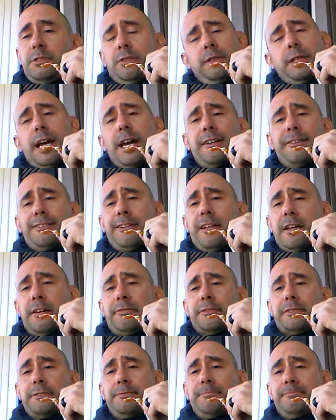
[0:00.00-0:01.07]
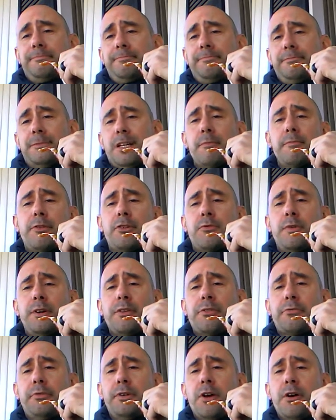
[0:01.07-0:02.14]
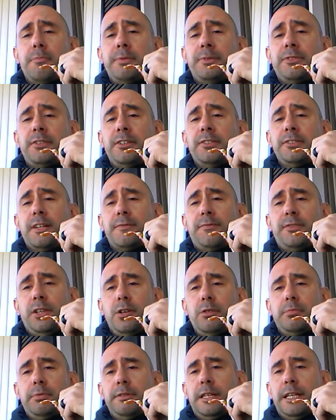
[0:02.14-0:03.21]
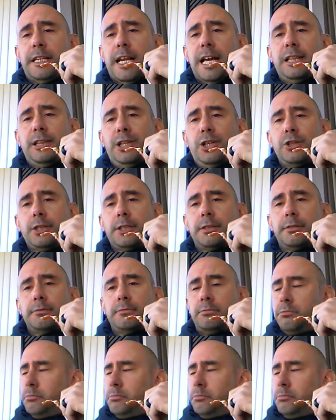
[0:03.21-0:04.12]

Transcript: Two guys left. Number 23 opens his envelope, and I look.